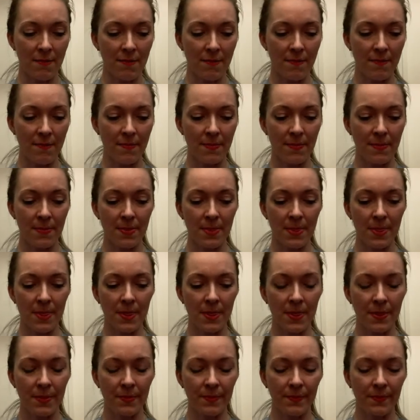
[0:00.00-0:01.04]

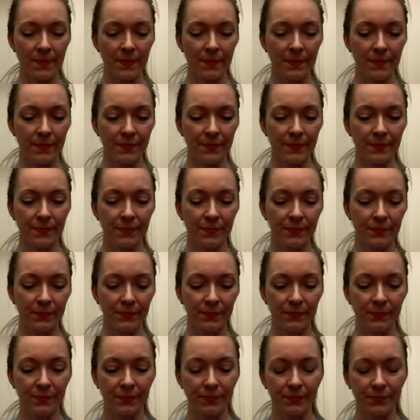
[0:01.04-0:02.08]

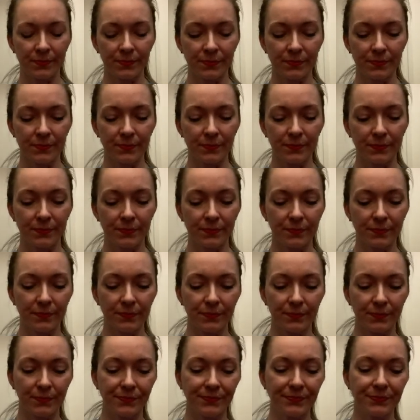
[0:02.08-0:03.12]

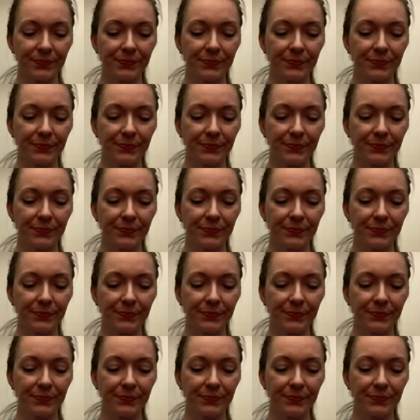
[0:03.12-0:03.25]
[no speech]